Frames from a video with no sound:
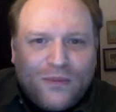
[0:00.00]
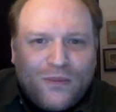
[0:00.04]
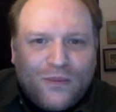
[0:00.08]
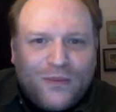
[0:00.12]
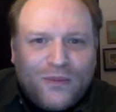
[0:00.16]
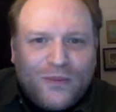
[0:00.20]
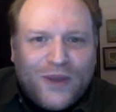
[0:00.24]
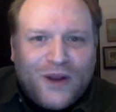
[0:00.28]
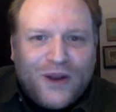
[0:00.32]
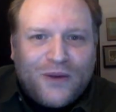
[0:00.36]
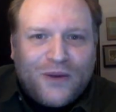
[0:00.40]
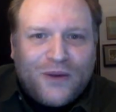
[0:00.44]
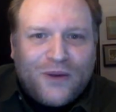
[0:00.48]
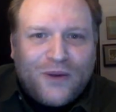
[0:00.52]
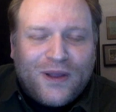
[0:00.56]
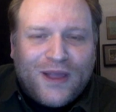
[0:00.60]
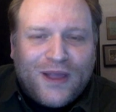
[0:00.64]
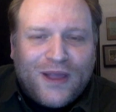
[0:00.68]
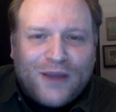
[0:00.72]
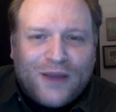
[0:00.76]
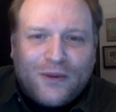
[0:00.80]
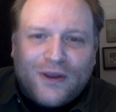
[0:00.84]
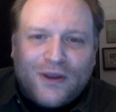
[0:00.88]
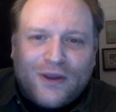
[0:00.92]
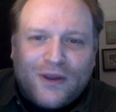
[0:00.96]

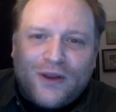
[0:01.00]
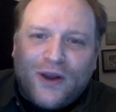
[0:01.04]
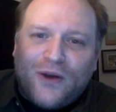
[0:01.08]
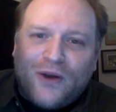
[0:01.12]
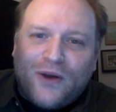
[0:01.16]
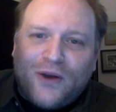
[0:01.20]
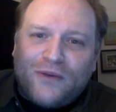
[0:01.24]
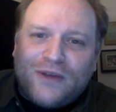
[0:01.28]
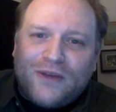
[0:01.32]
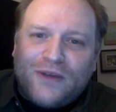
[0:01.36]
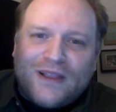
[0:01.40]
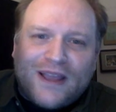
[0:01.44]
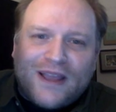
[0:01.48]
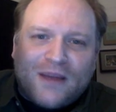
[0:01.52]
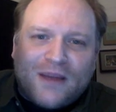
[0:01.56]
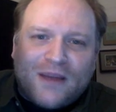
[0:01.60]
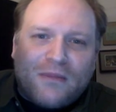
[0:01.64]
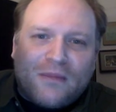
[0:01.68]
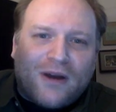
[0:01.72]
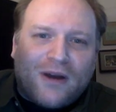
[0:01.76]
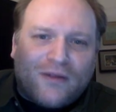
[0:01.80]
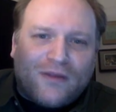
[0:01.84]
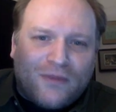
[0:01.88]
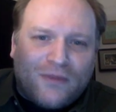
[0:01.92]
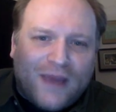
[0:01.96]
where you go and read like a
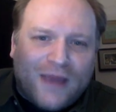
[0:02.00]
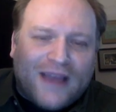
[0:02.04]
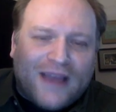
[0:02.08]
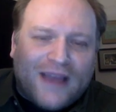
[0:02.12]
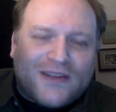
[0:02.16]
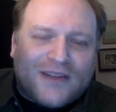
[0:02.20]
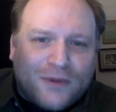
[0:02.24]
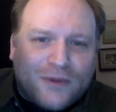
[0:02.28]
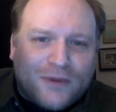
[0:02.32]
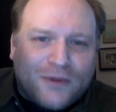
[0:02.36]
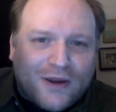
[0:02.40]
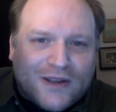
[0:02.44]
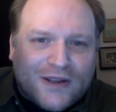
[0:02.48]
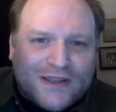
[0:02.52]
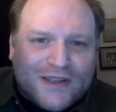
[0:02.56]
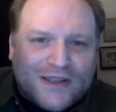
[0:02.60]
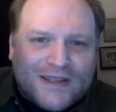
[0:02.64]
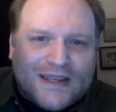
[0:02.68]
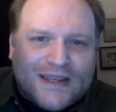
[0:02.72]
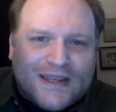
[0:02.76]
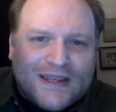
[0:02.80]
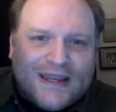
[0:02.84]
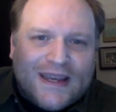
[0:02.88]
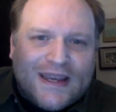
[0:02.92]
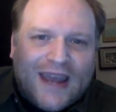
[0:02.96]
Marvel Masterworks,
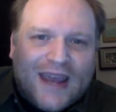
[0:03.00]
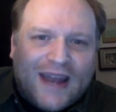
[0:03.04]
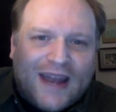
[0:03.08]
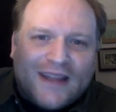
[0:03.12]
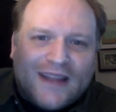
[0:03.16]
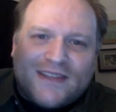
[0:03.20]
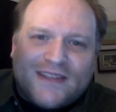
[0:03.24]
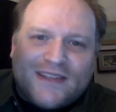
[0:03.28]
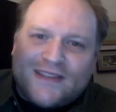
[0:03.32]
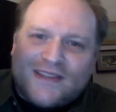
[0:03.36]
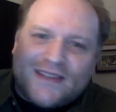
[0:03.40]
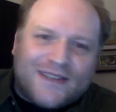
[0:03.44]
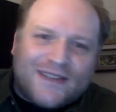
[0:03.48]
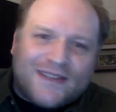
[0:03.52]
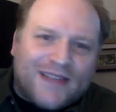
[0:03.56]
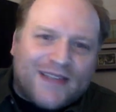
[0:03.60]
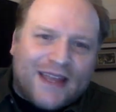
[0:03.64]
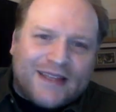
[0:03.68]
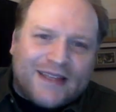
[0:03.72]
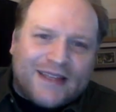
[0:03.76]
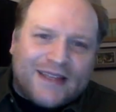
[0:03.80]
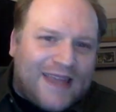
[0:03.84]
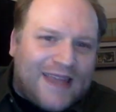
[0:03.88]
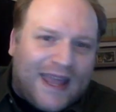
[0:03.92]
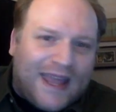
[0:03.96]
and it's just like
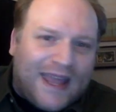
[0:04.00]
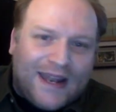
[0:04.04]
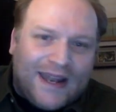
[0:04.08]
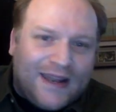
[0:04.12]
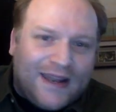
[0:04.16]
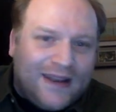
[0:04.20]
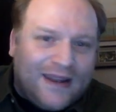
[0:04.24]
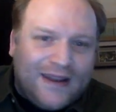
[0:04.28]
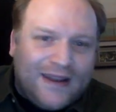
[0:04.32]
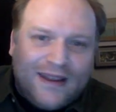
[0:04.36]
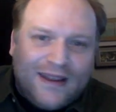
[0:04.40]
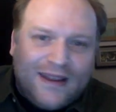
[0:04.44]
10